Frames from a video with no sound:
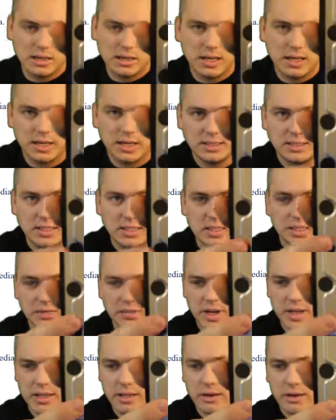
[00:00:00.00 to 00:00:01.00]
and it says
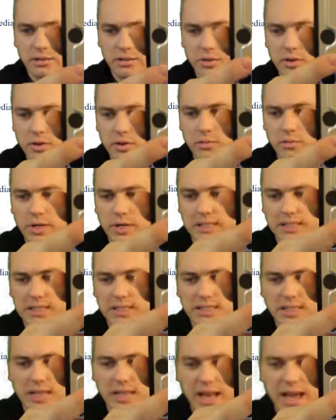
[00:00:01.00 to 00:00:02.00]
right there, I don't know if you can read it, it
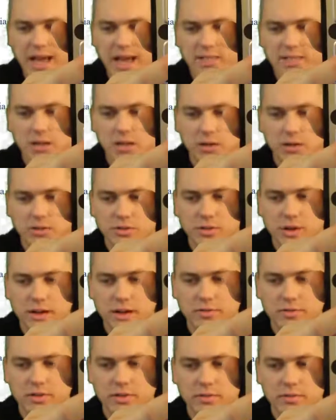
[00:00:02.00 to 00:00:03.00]
says NAS hard drive.
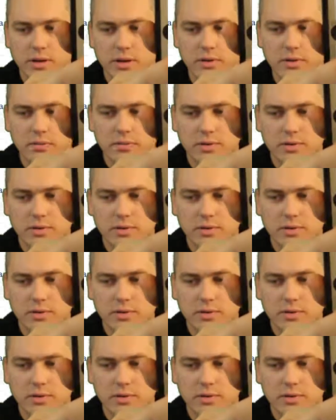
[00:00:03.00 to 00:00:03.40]
There we go.